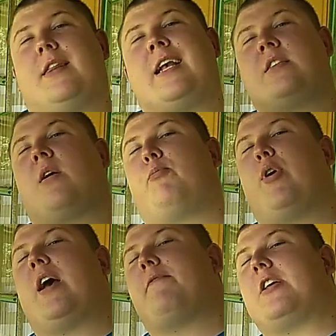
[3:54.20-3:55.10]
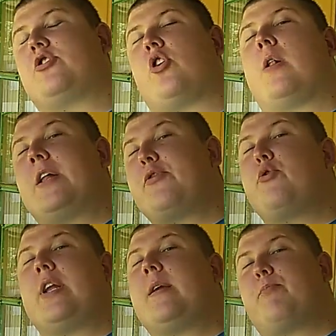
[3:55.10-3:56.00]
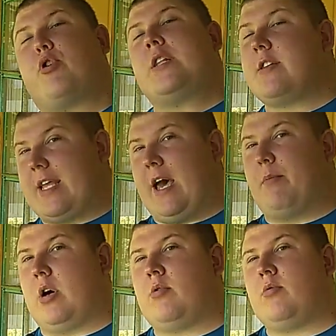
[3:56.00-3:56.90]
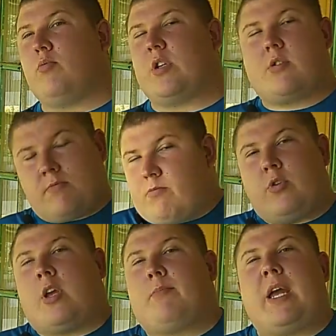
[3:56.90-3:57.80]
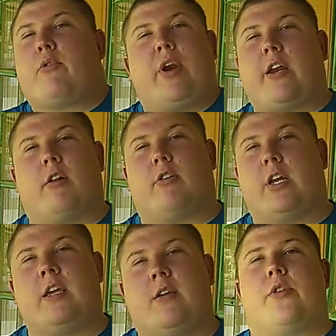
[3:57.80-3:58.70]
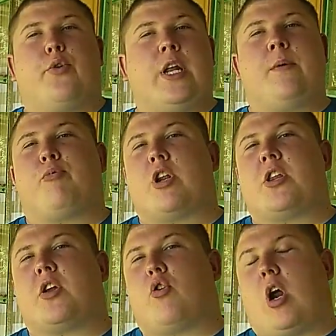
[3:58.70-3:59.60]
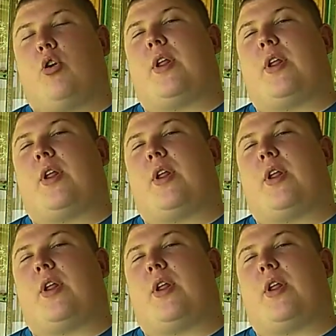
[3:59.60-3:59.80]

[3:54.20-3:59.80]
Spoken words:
Next up we have the solid 3D printed ammo, which you can make regularly. 3D printing your own